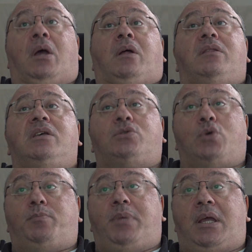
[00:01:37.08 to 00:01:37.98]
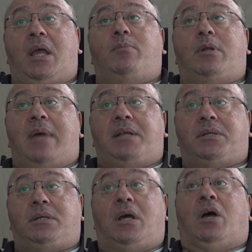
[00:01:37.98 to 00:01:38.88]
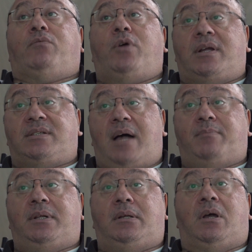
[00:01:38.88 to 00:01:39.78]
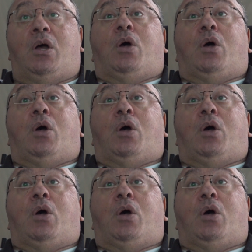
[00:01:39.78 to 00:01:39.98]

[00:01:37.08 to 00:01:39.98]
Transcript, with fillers: This should be implemented, for example,